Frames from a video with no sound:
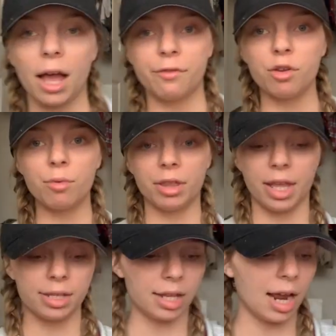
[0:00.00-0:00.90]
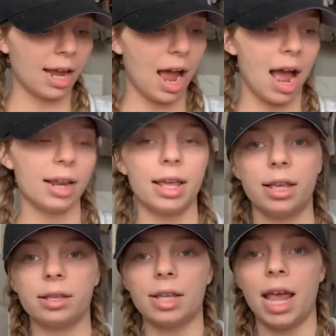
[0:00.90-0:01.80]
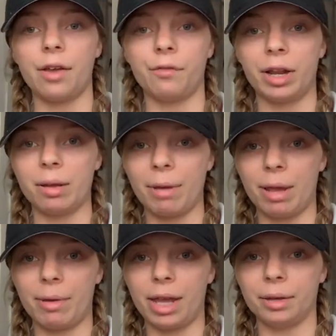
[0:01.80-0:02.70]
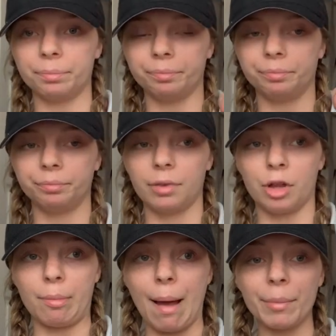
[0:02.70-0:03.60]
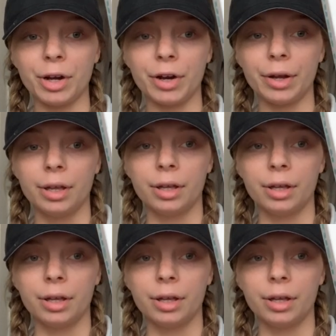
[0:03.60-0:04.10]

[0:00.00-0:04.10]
A few more things that I got is a Frida Baby thermometer.